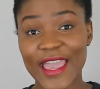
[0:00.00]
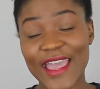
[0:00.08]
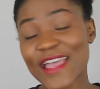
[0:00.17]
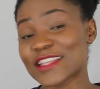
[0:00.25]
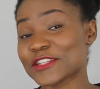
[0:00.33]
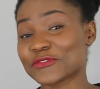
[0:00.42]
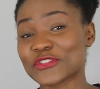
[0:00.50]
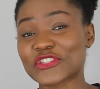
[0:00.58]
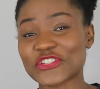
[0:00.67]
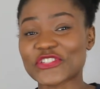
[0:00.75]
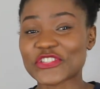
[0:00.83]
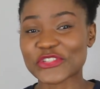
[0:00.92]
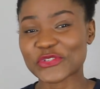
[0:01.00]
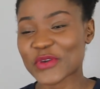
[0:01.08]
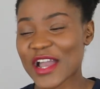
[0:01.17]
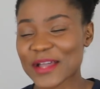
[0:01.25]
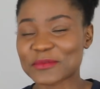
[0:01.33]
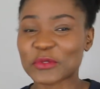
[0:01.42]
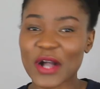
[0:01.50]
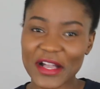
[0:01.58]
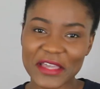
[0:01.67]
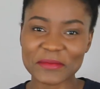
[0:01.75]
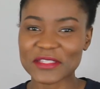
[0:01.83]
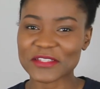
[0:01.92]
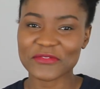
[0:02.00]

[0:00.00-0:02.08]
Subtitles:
And if you just subscribed, welcome to